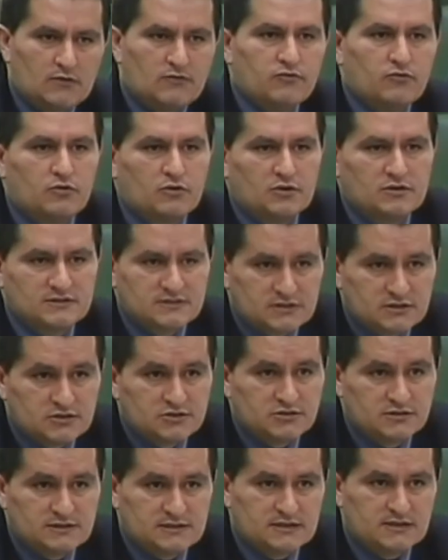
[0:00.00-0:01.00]
for
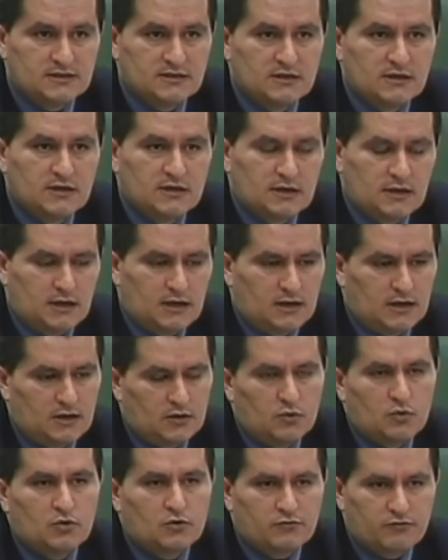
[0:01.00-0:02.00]
insurgency
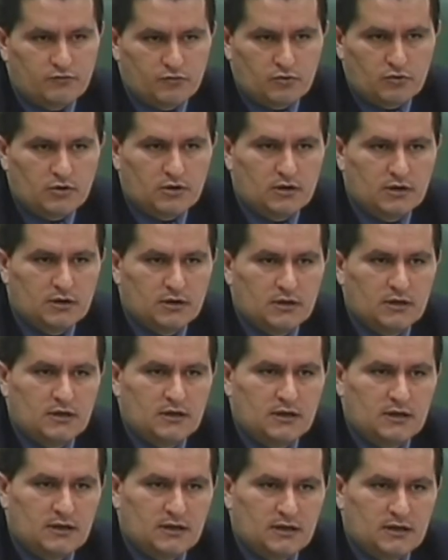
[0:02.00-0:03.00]
or for
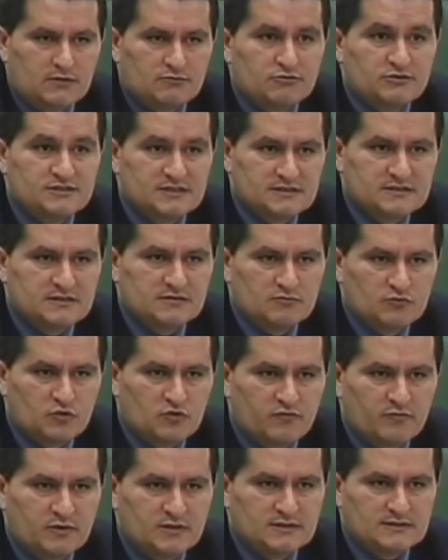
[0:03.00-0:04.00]
resistance
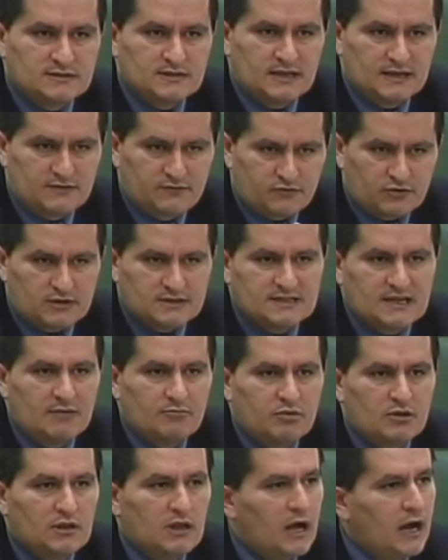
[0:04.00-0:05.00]
movements. Like, for
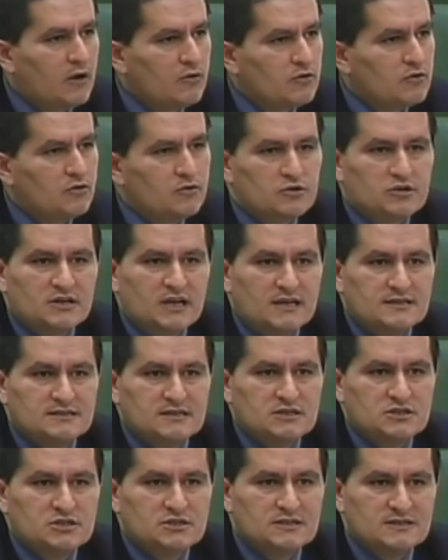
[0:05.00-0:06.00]
example, our
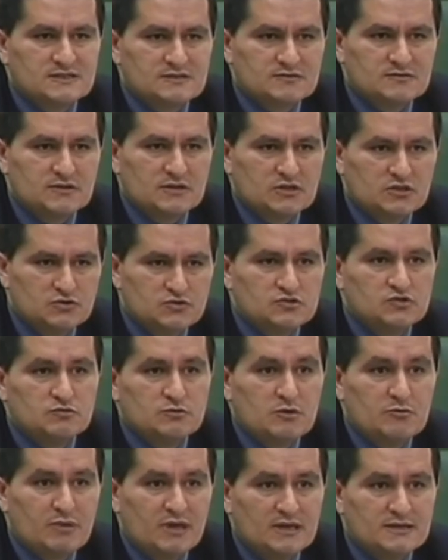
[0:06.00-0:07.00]
organization used to
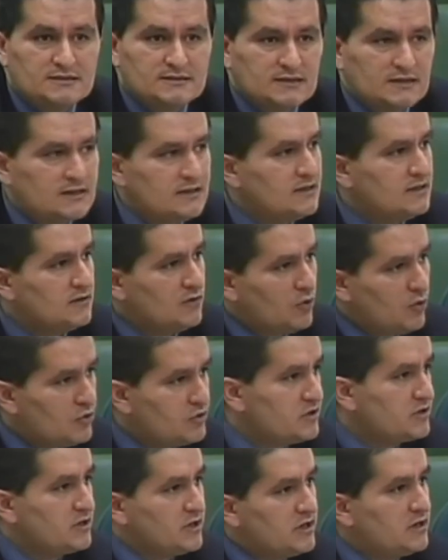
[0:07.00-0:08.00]
be based in the
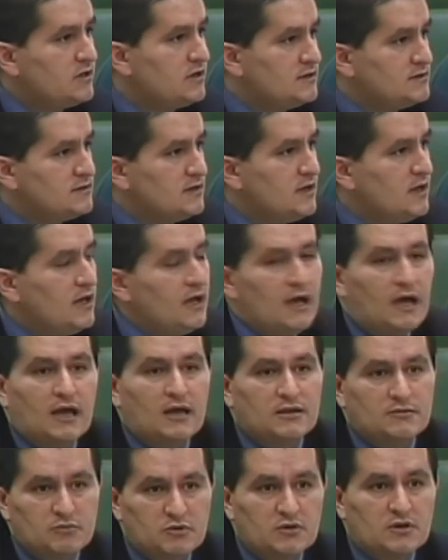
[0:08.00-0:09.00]
border areas,
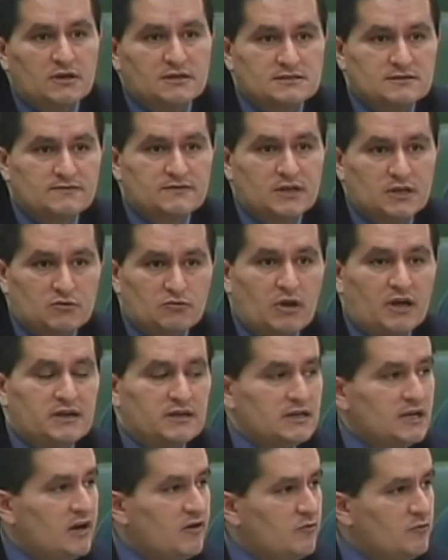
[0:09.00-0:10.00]
and because of the
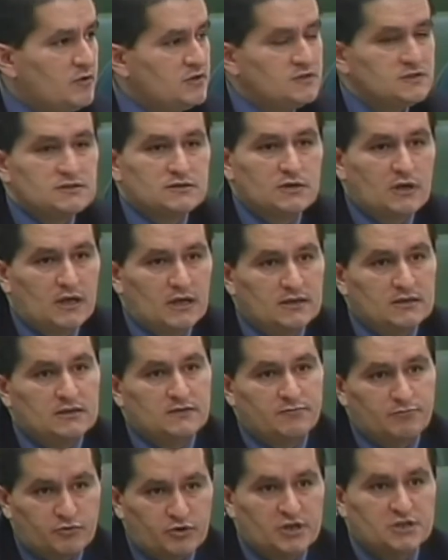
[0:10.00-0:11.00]
Iranian government and
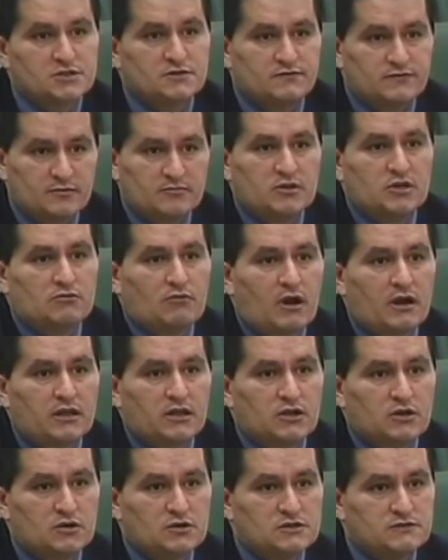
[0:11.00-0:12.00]
the pressure from the
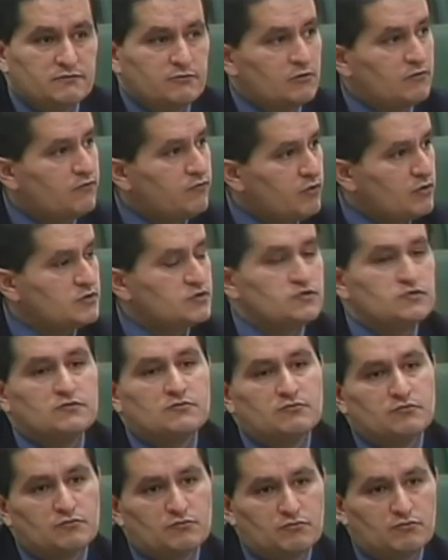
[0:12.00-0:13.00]
Iraqi Kurds, we were forced
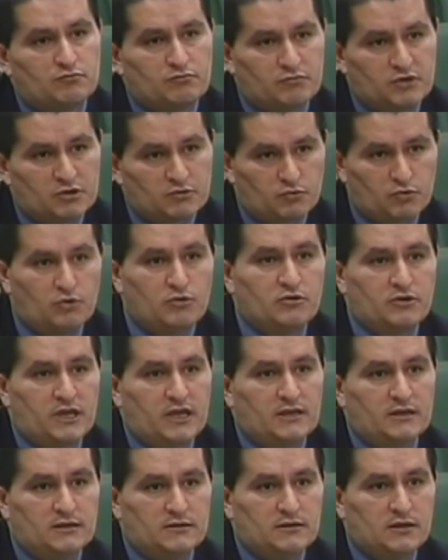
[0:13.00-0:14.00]
to be
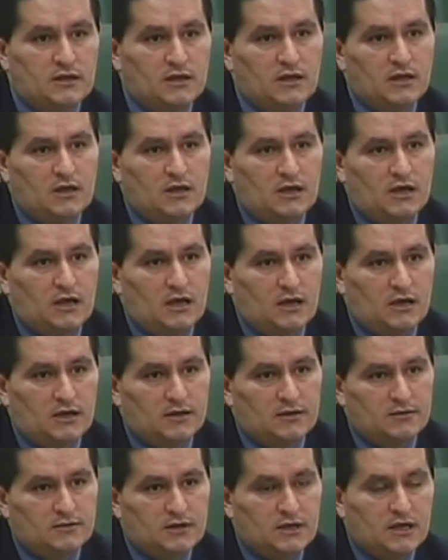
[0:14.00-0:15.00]
relocated,
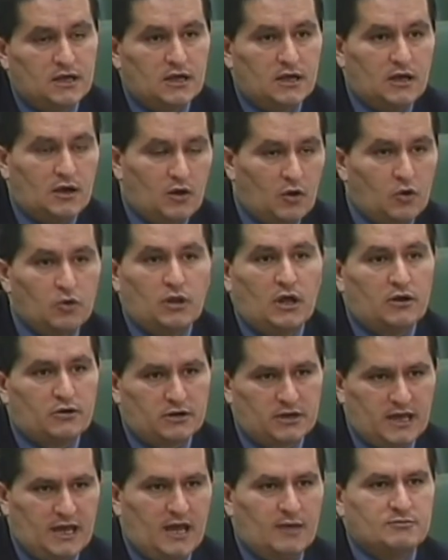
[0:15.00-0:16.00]
all our
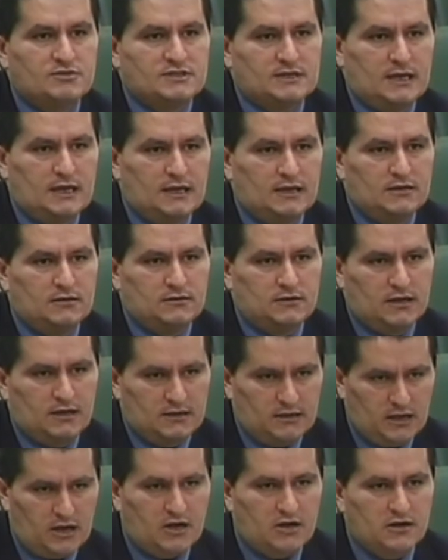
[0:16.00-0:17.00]
camps
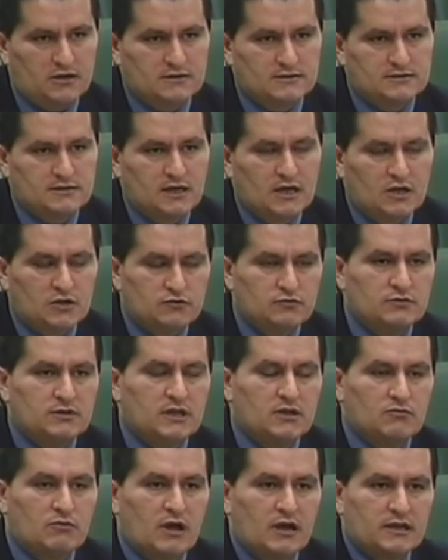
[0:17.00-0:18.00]
and areas to
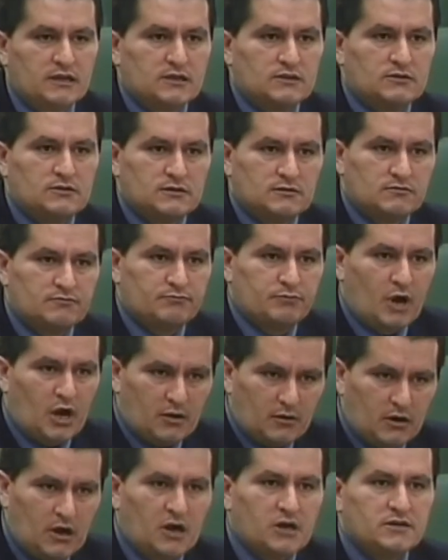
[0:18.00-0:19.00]
the
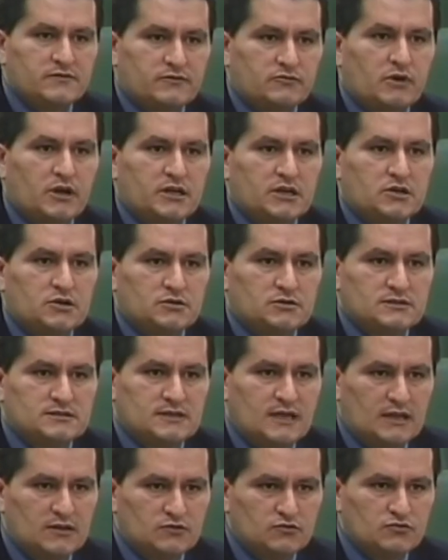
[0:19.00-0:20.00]
heart of Iraqi
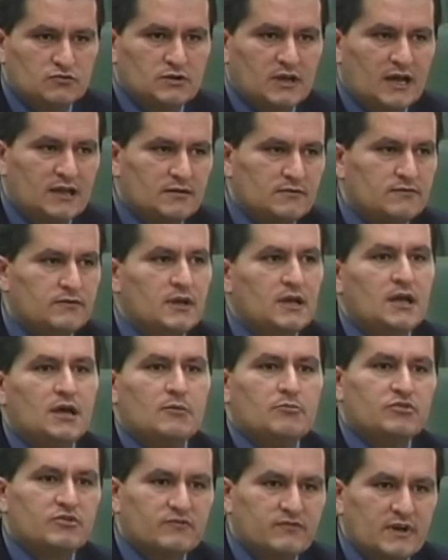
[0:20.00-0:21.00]
Kurdistan, to kind of
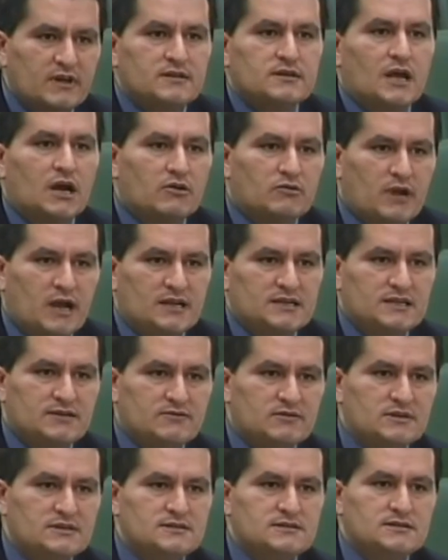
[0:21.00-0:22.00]
prevent our
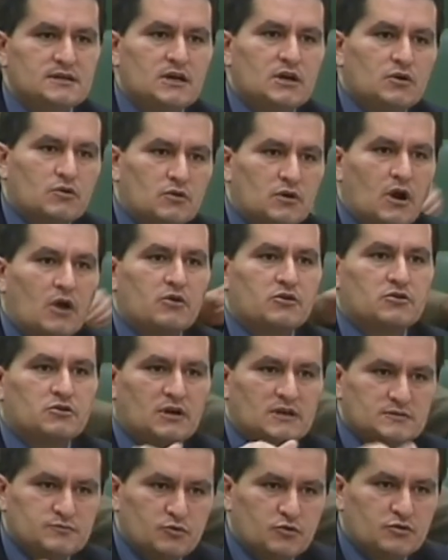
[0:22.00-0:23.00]
activities or our
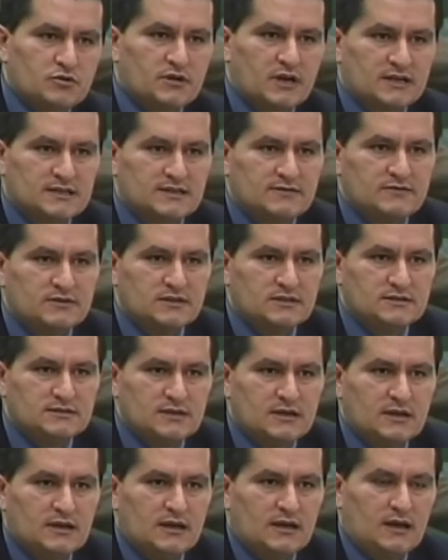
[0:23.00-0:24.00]
cross-border
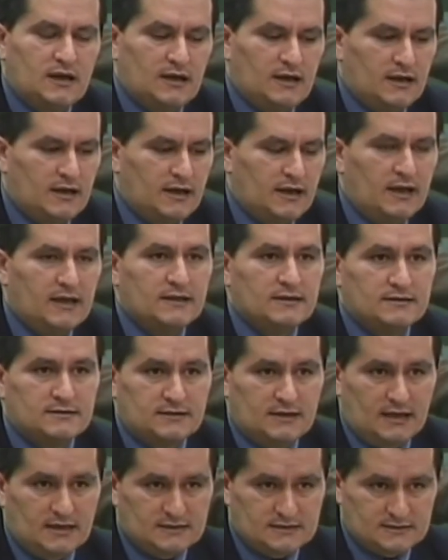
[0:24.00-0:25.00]
activities.
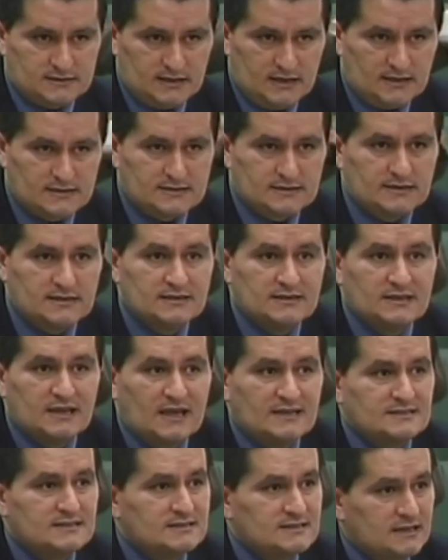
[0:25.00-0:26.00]
And as
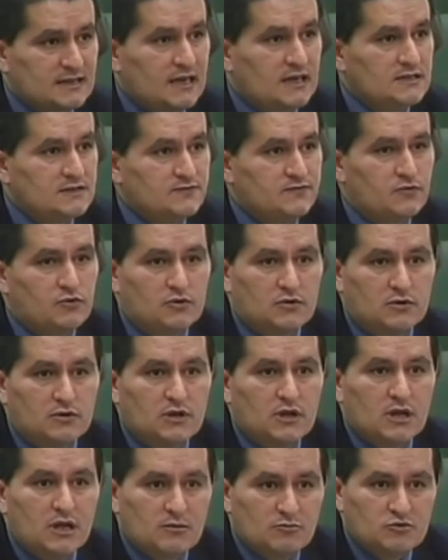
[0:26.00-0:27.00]
is the case
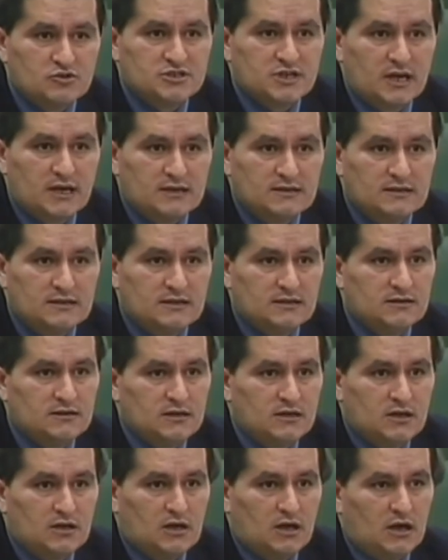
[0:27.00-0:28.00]
for Mujahideen,
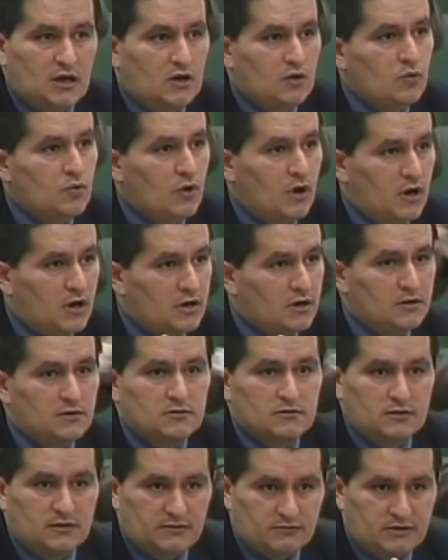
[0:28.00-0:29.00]
who
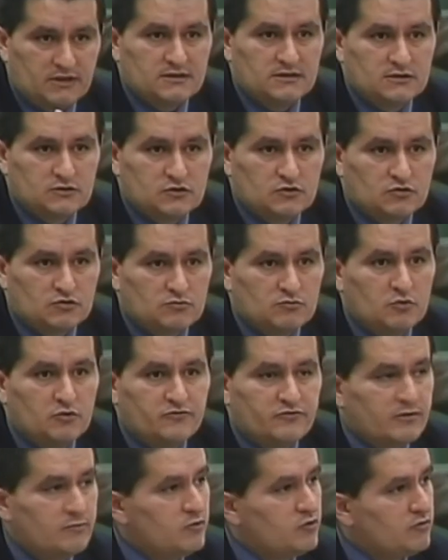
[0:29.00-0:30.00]
are threatened to
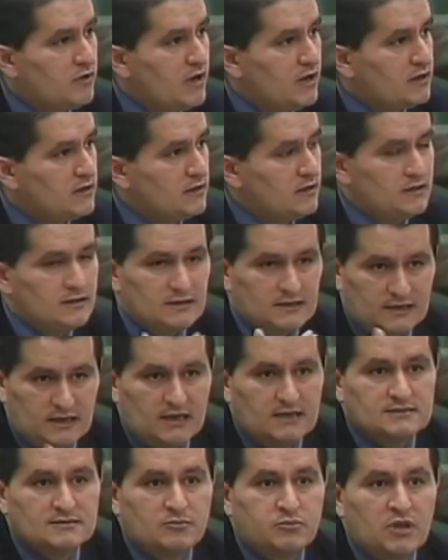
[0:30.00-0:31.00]
remove from Iraq, the
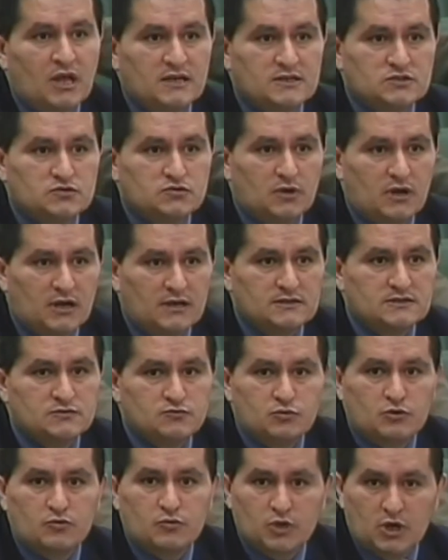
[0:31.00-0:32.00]
case applies to us,
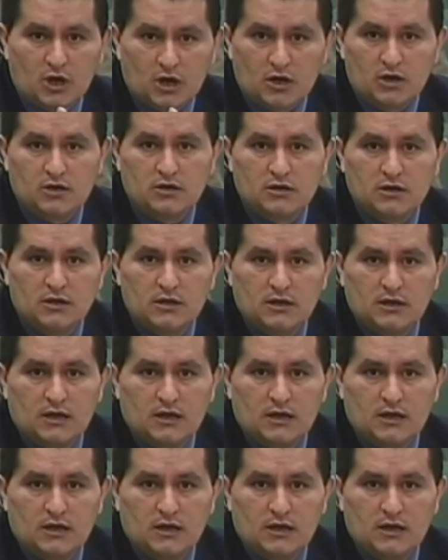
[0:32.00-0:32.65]
where we are